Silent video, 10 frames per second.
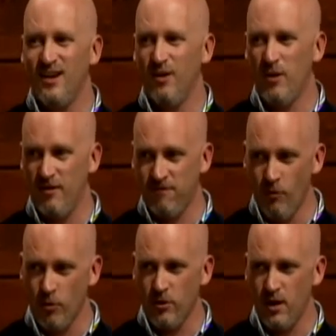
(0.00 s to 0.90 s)
We have
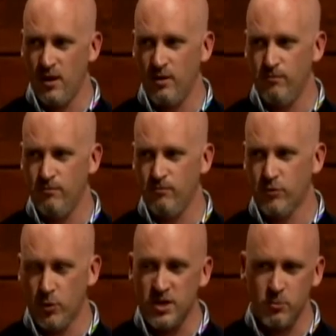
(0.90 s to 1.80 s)

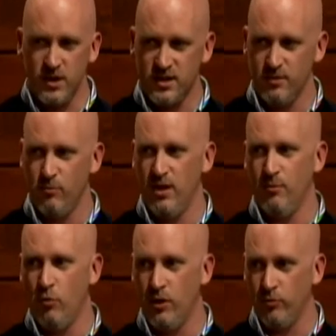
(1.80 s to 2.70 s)
three suites
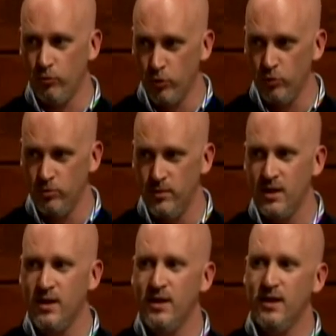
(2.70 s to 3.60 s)
and one room
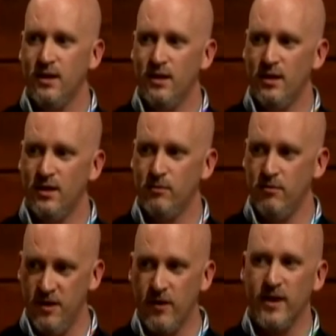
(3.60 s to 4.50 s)

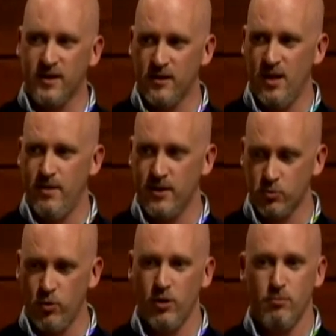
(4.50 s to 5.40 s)
there at the
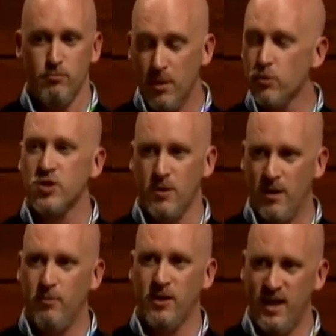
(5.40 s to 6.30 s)
clubhouse where members of the
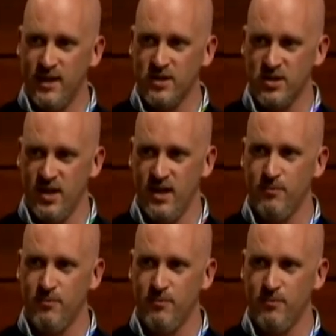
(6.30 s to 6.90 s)
public can stay,